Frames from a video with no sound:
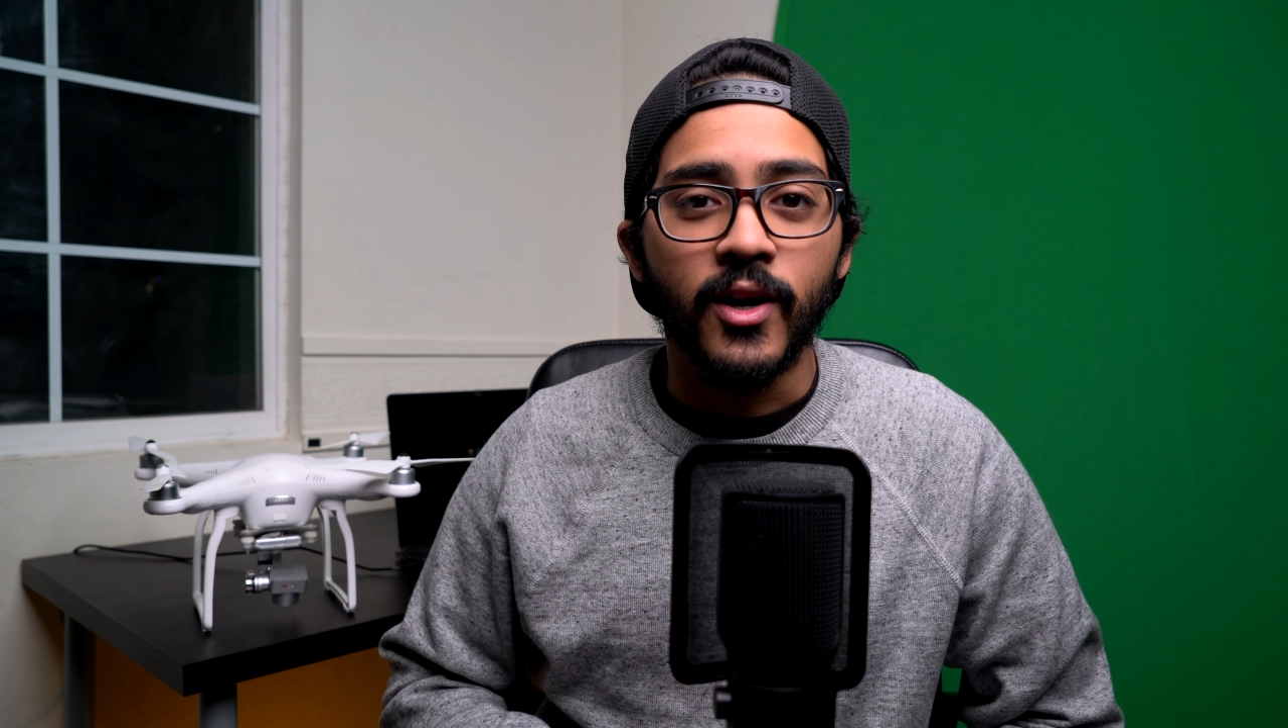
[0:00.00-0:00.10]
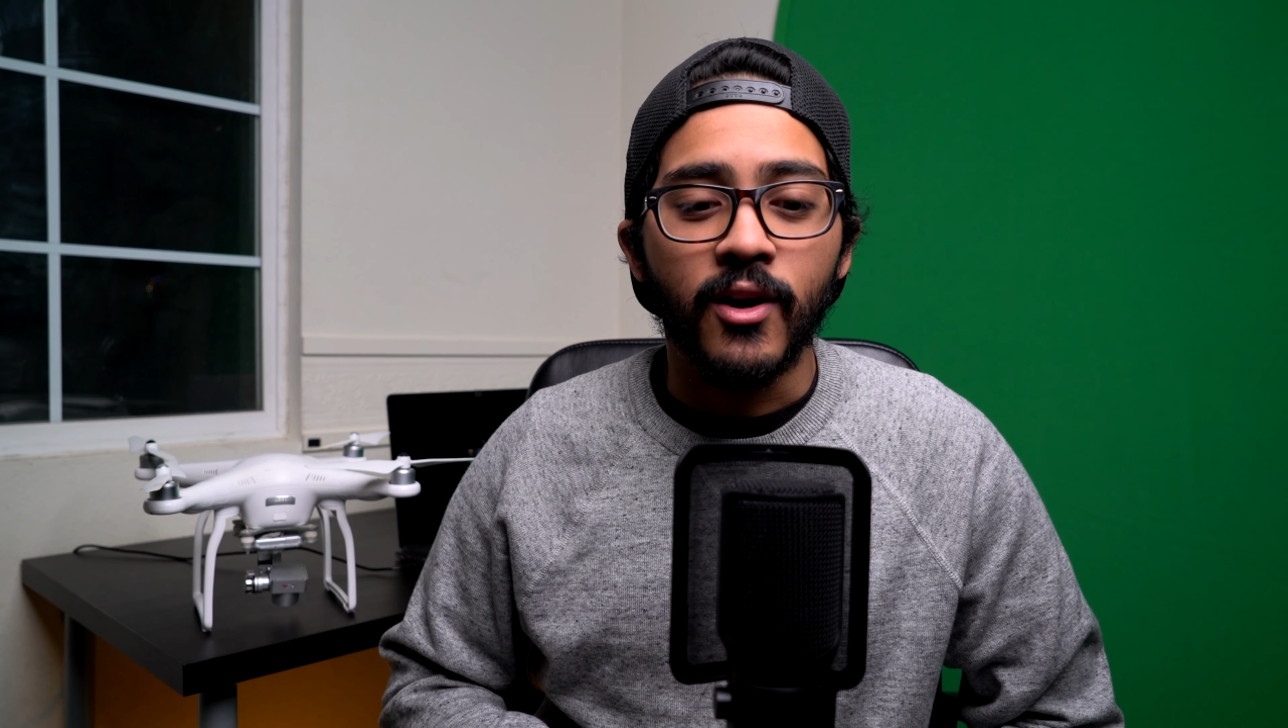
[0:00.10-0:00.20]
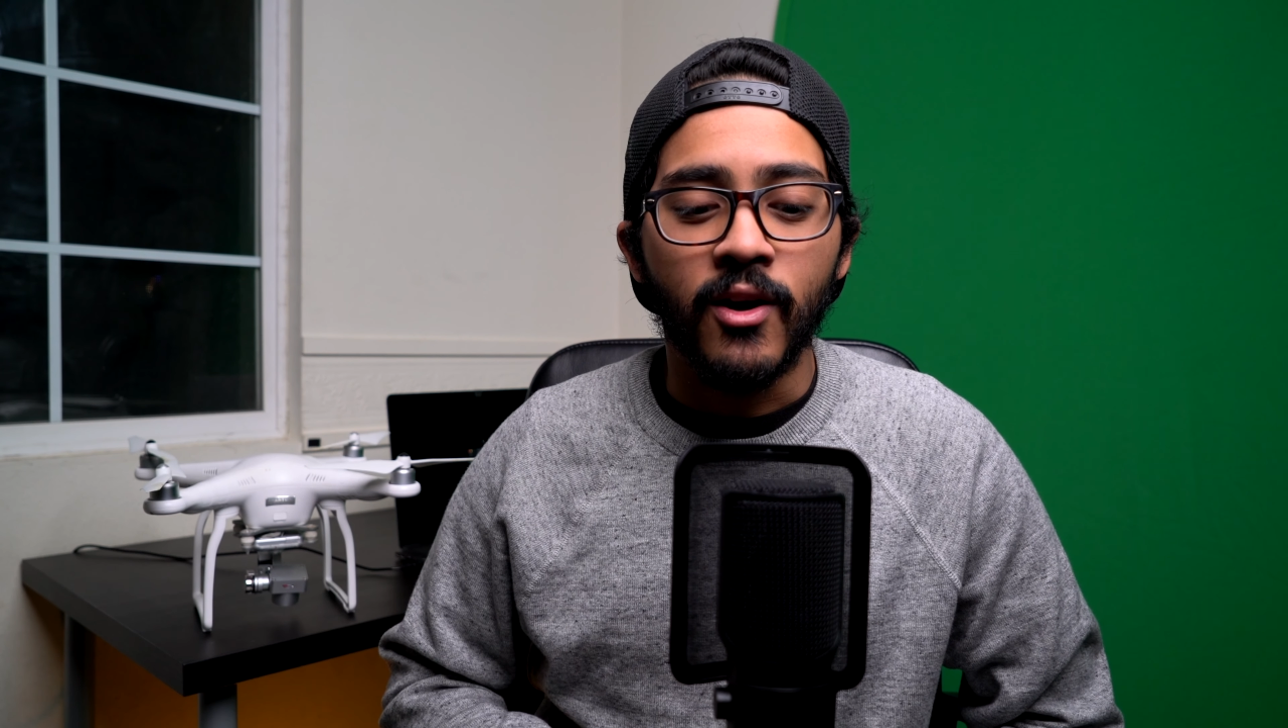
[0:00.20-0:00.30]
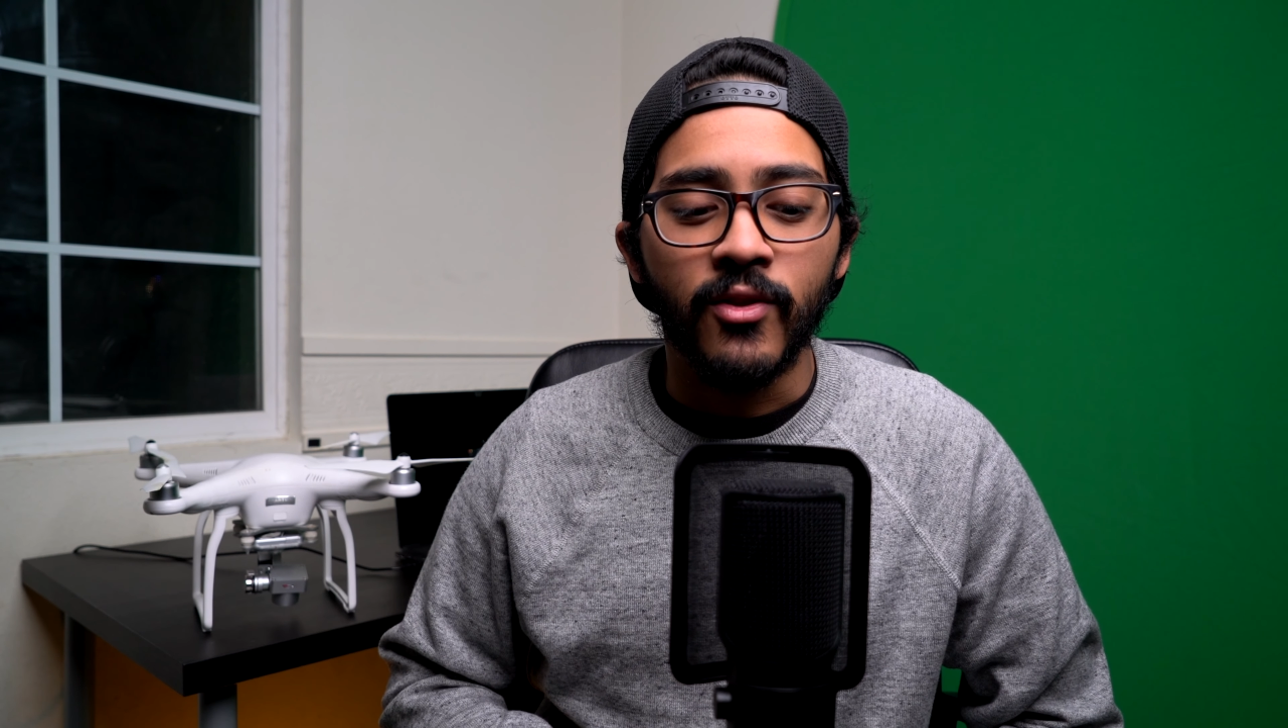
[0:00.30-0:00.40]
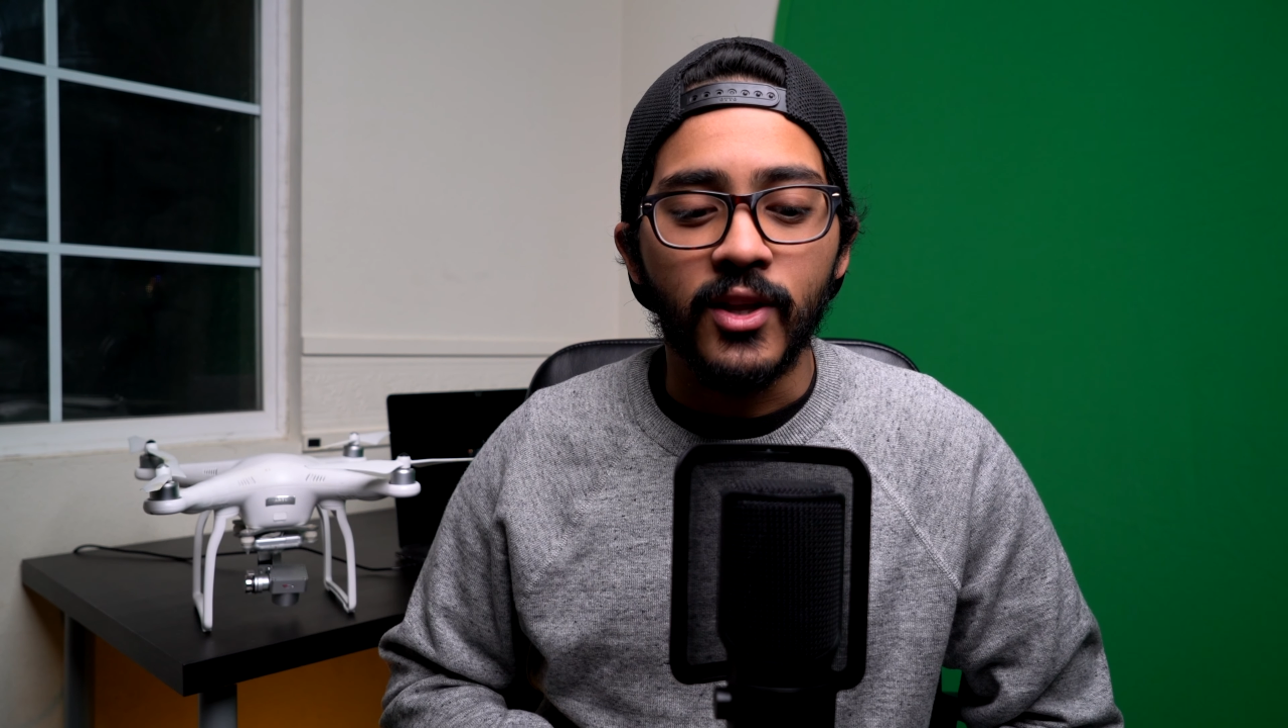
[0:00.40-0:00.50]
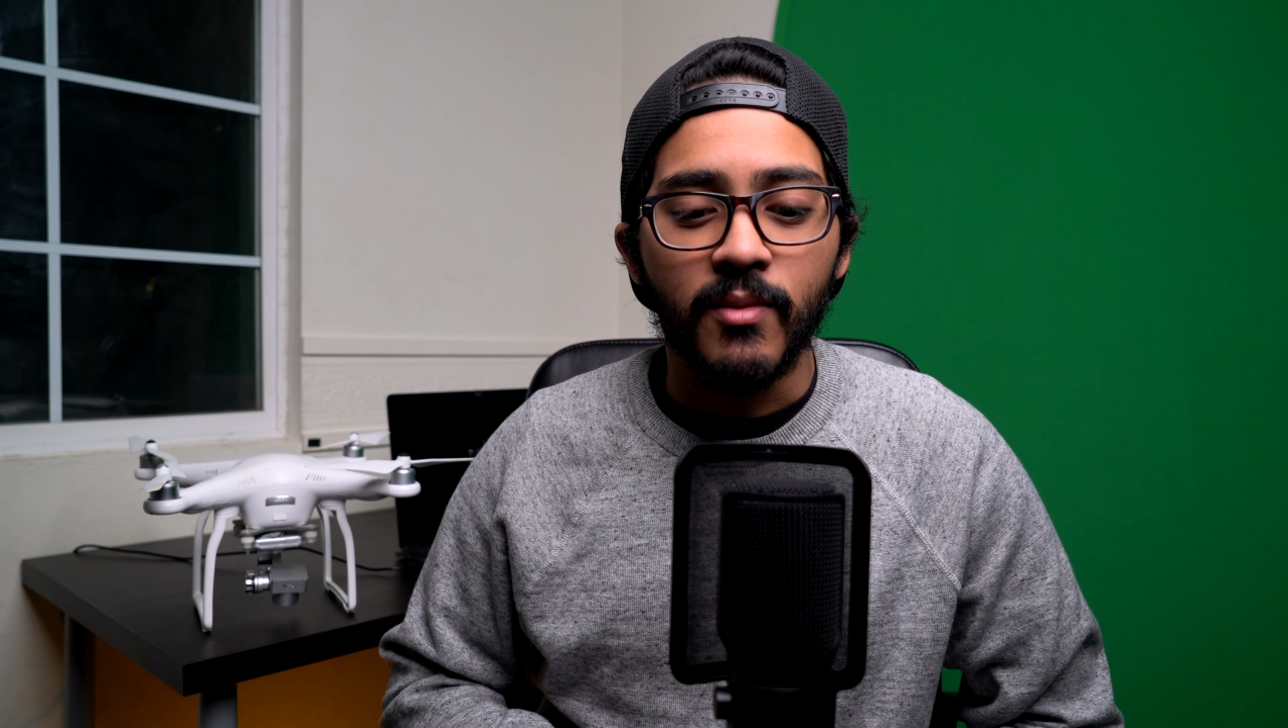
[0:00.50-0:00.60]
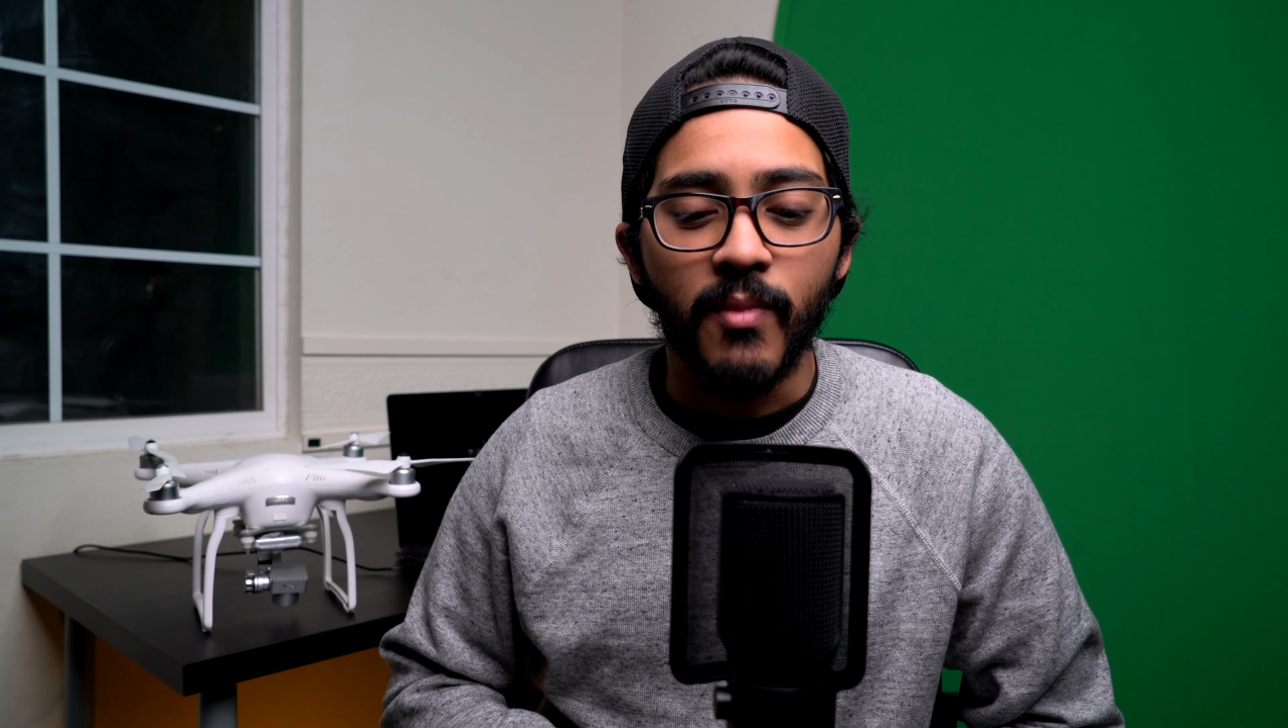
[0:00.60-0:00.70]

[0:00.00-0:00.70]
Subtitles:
are on the